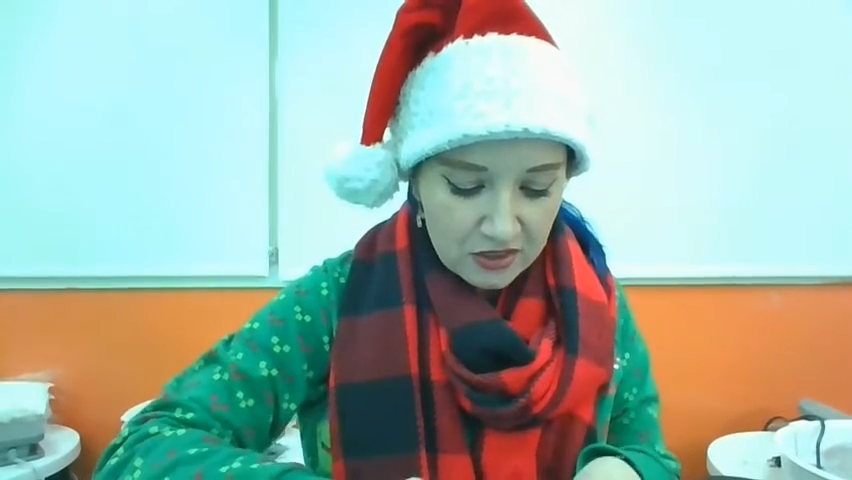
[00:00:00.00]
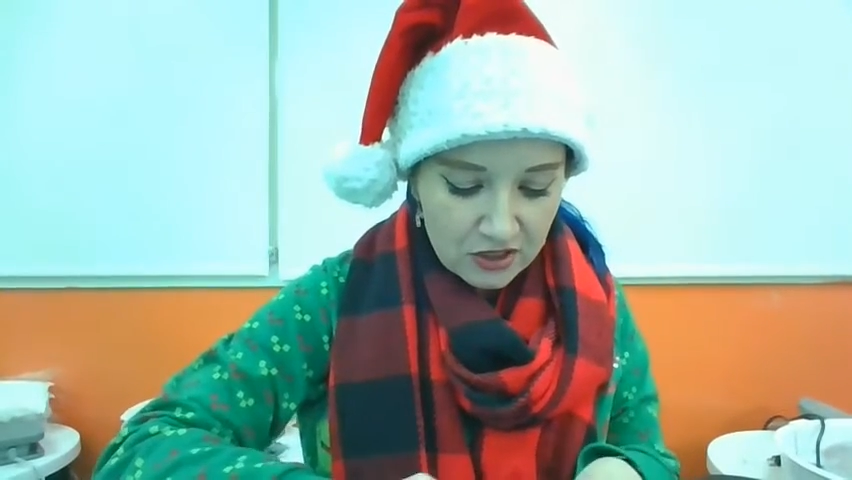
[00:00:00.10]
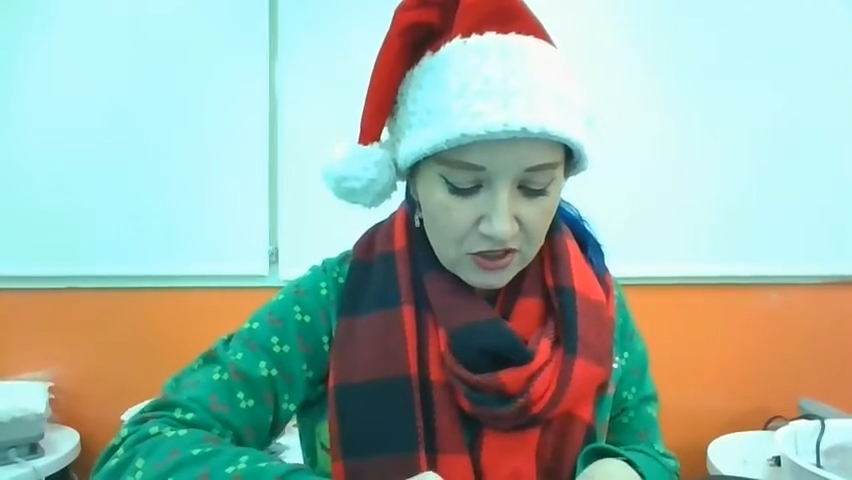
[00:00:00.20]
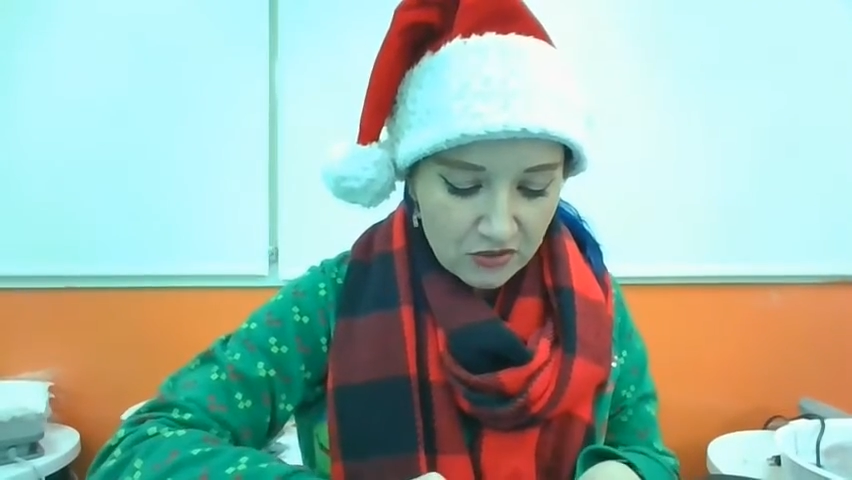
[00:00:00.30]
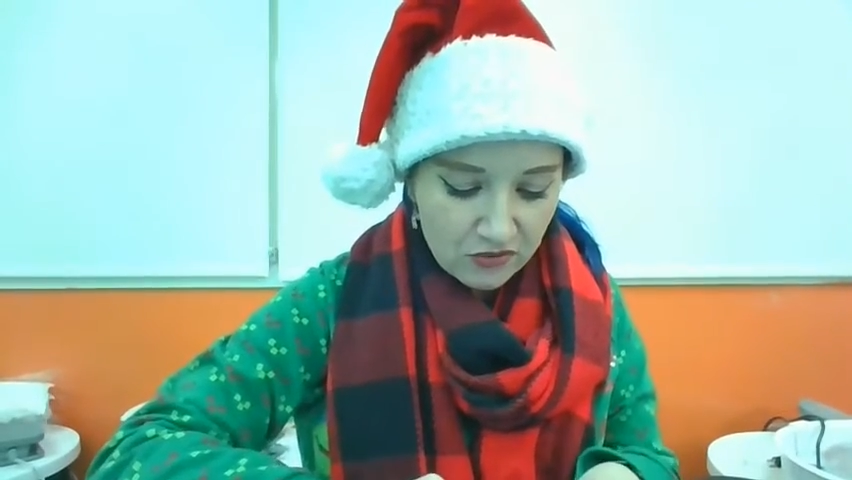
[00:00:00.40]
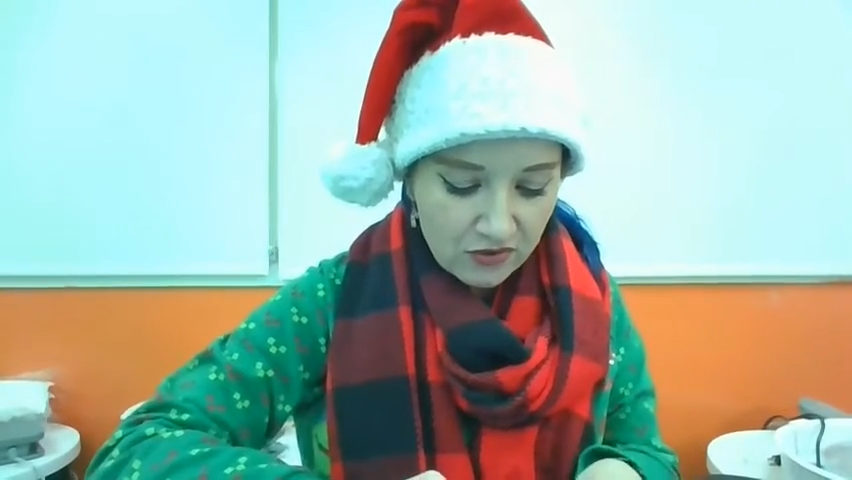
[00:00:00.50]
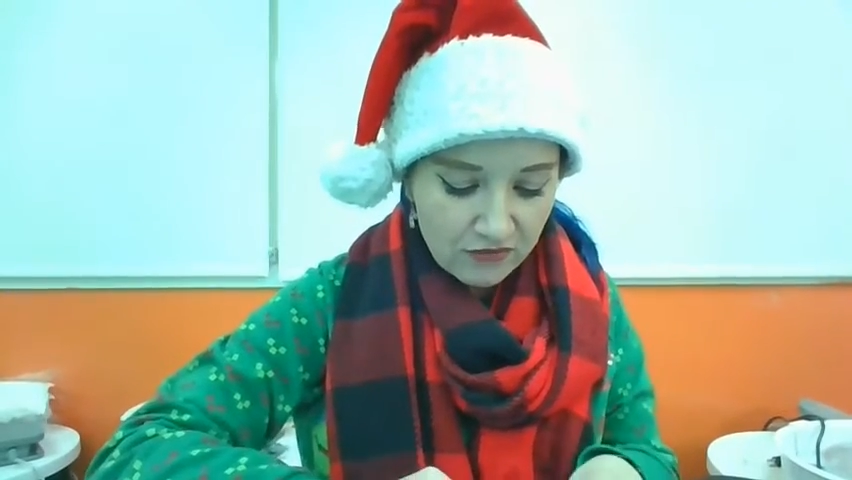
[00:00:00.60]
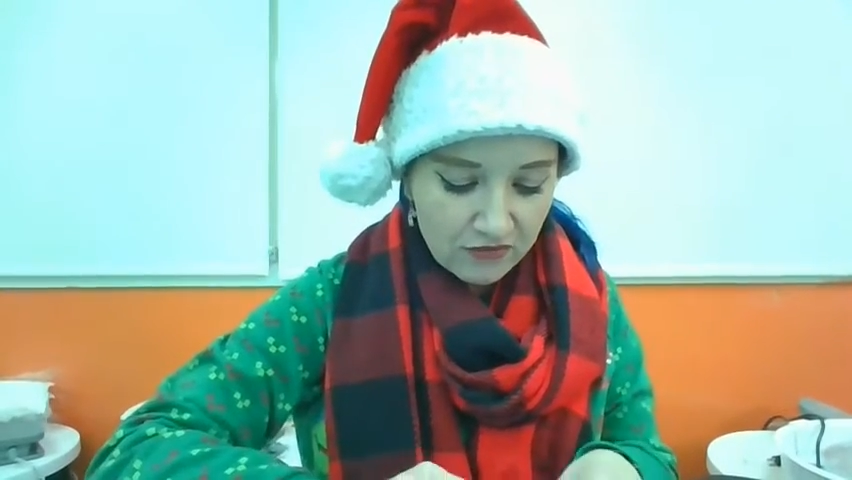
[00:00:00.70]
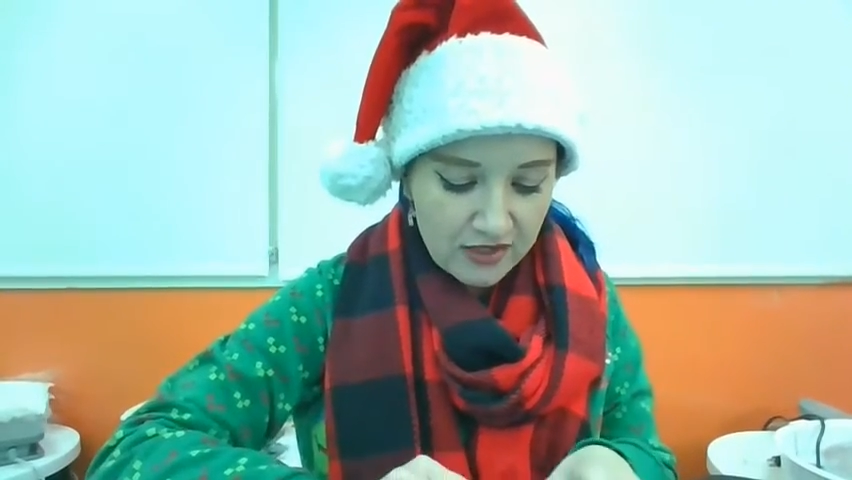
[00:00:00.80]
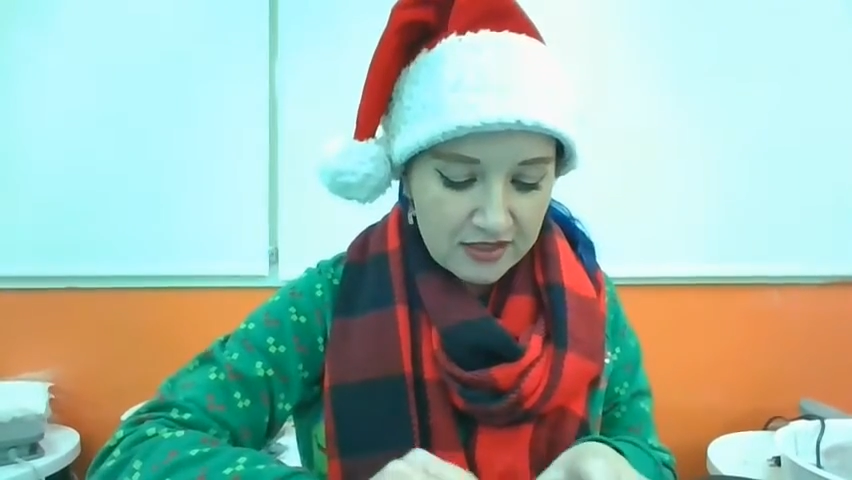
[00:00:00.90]
to the
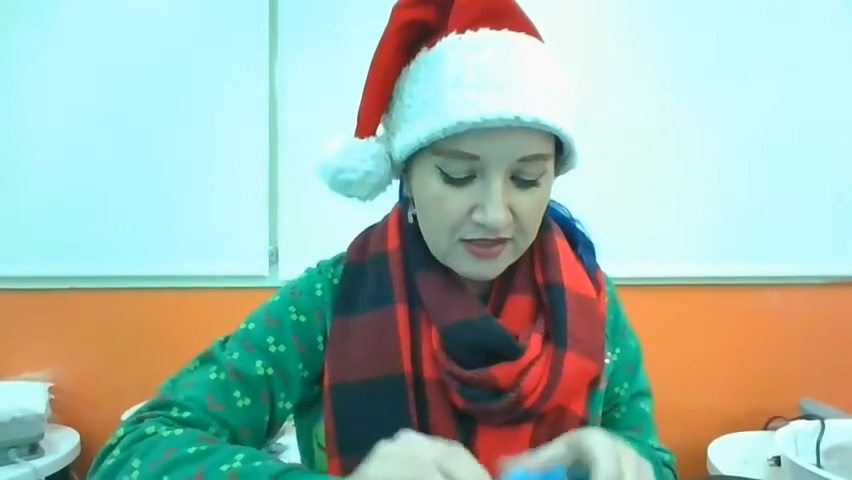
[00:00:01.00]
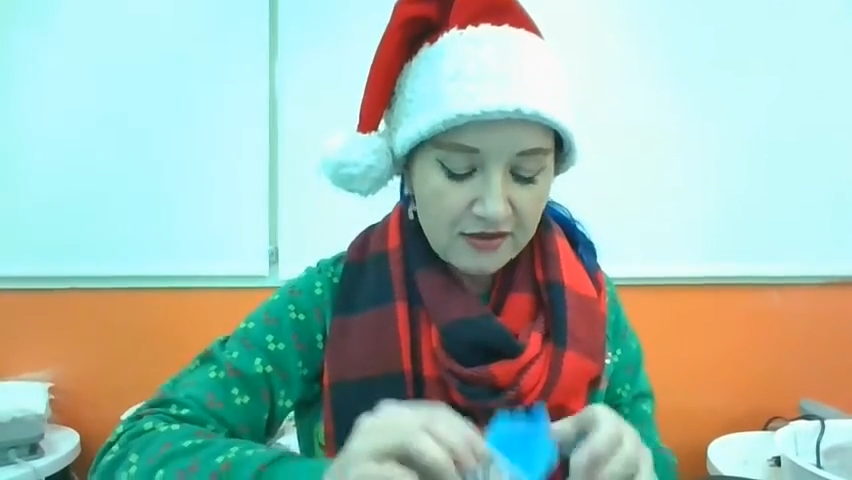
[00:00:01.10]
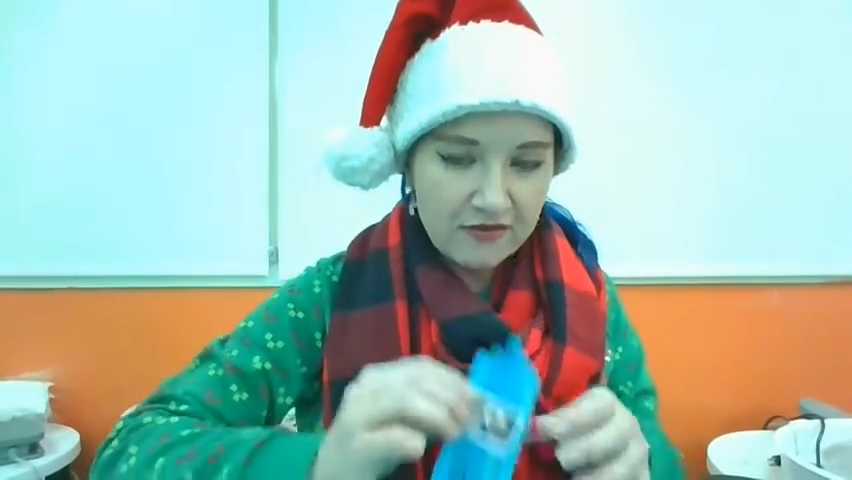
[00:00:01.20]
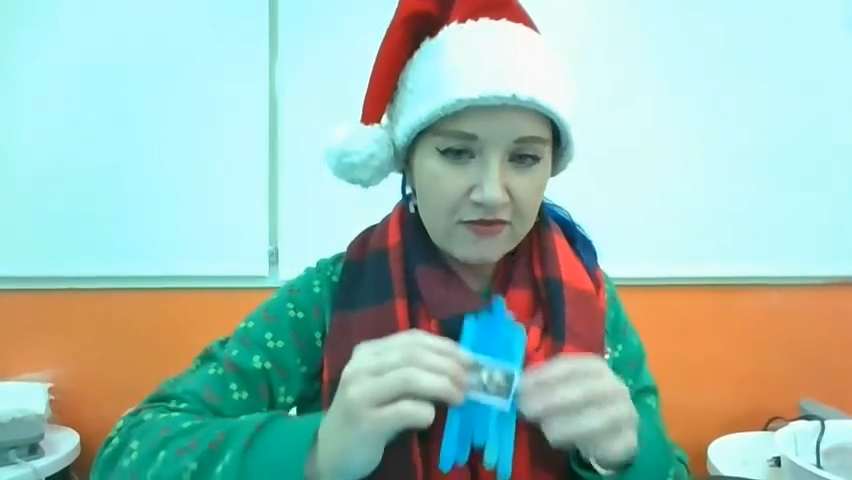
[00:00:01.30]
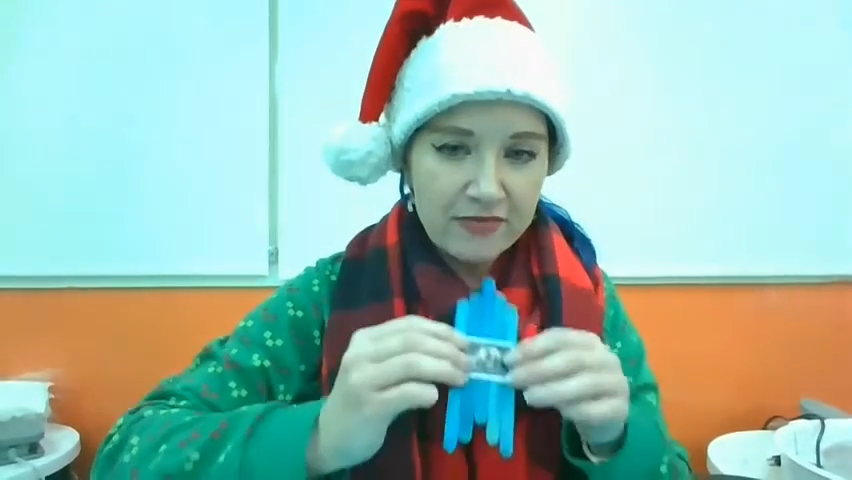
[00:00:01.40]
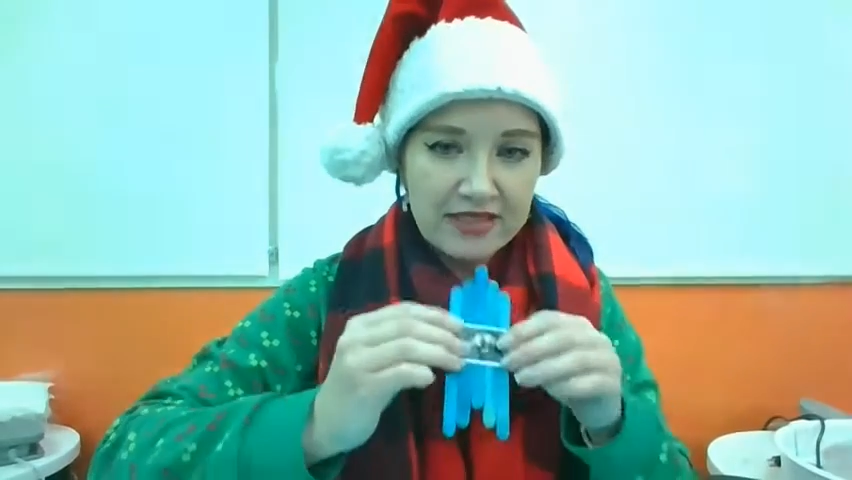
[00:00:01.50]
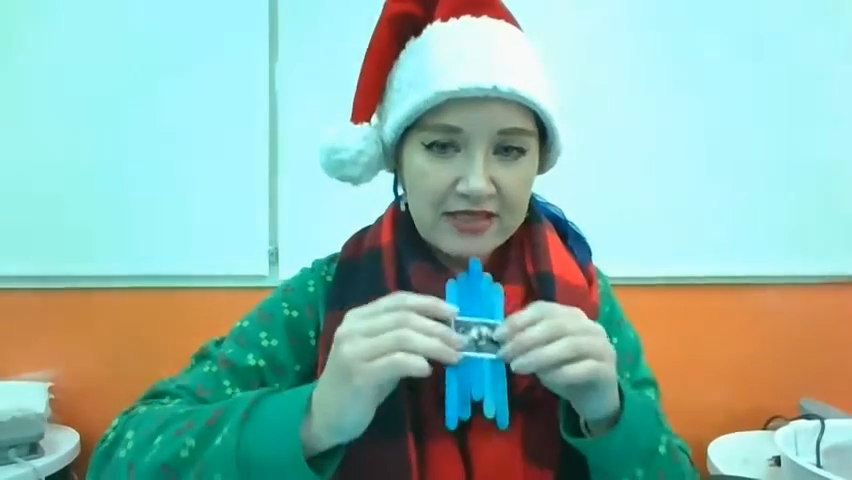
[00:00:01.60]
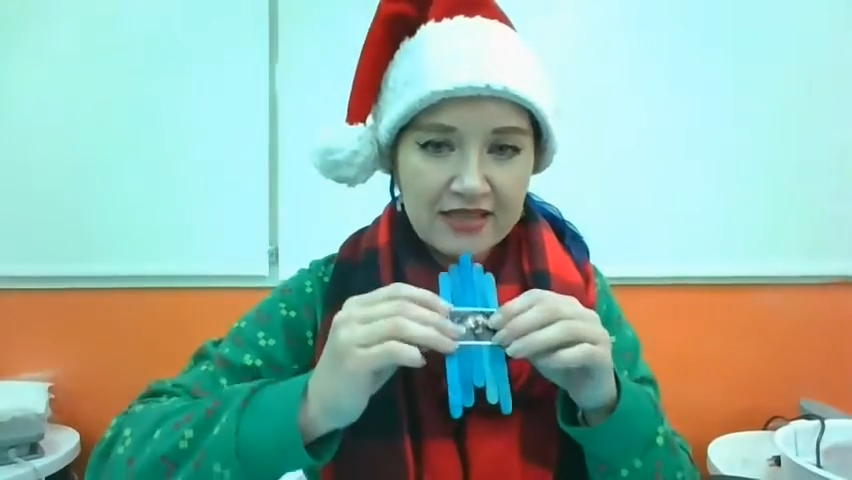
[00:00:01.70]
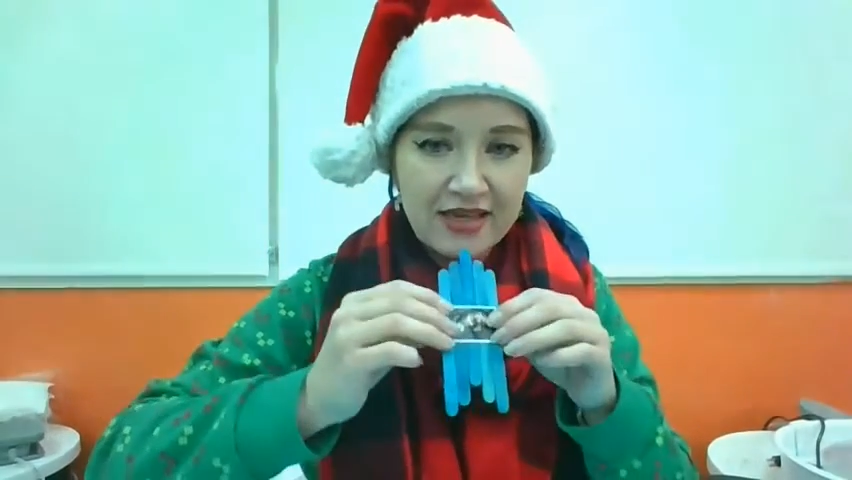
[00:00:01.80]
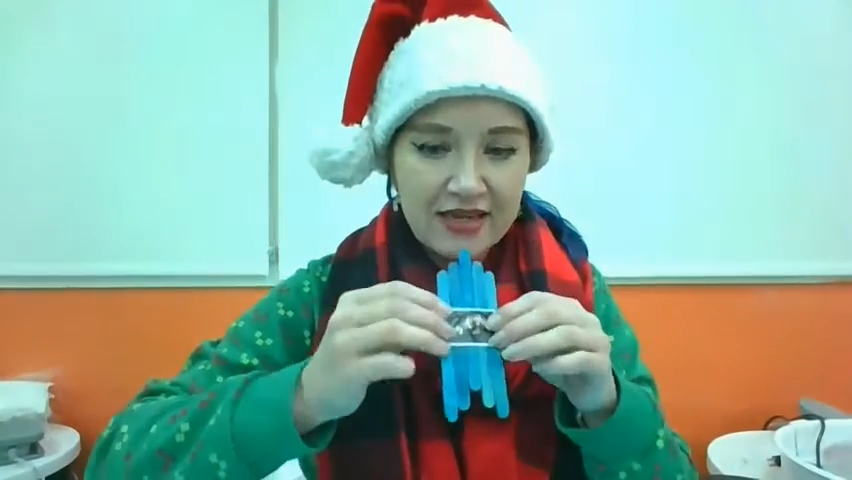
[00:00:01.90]
front of my
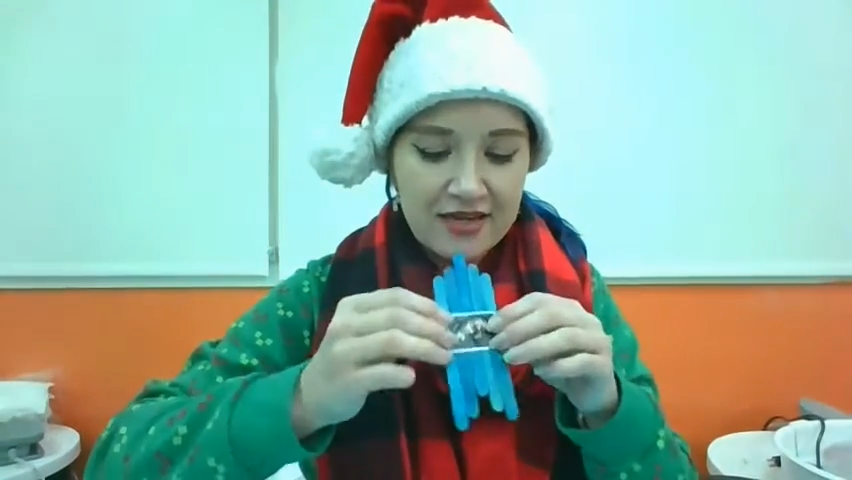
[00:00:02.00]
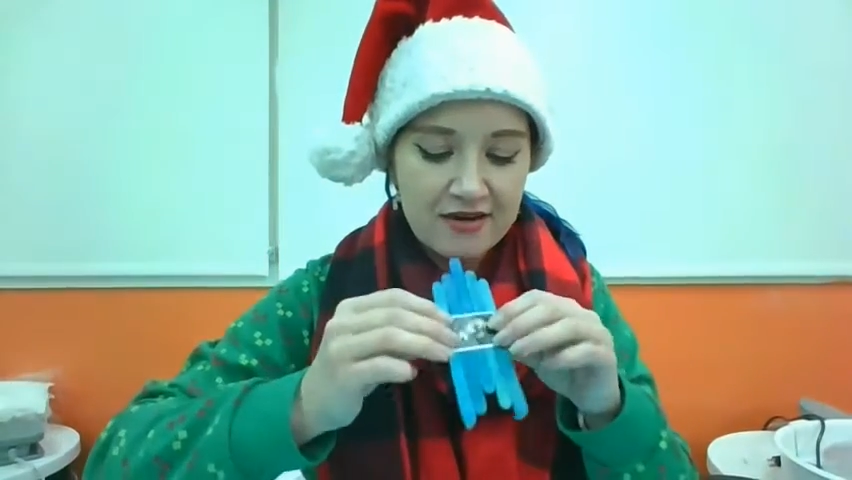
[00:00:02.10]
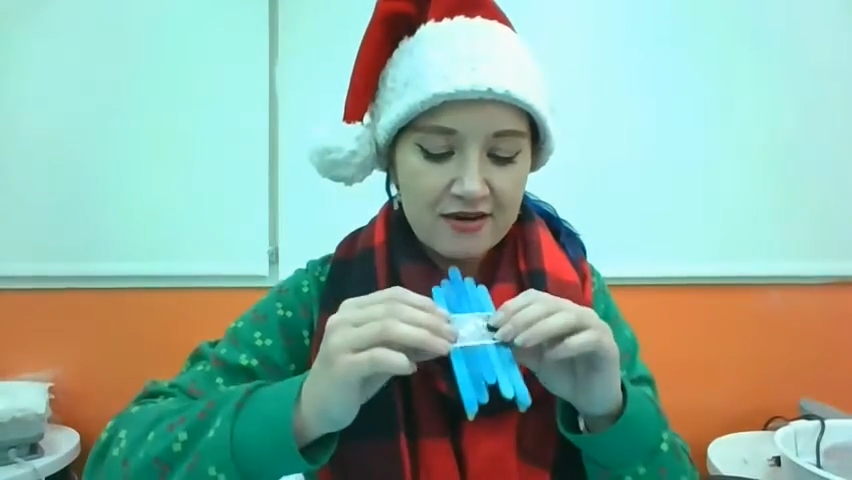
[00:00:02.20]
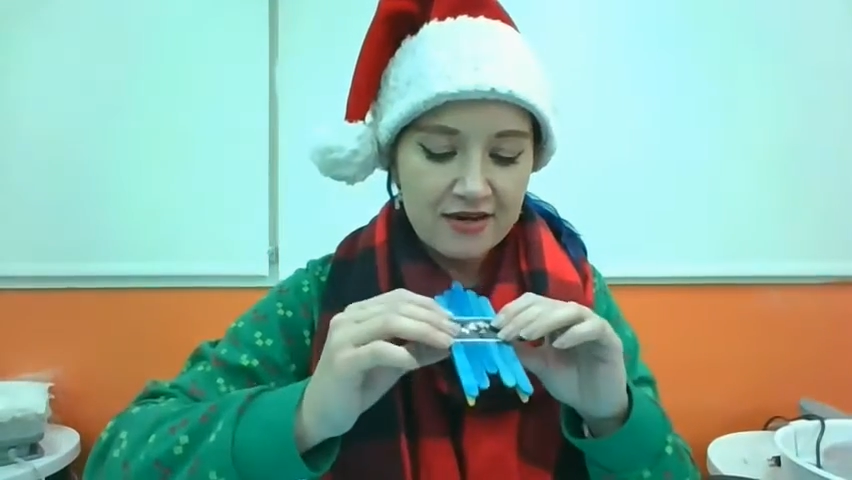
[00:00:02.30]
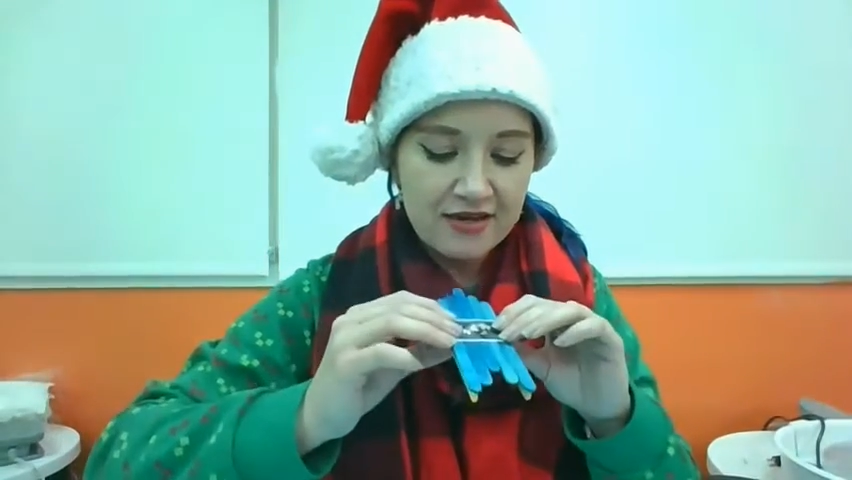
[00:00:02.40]
sled here.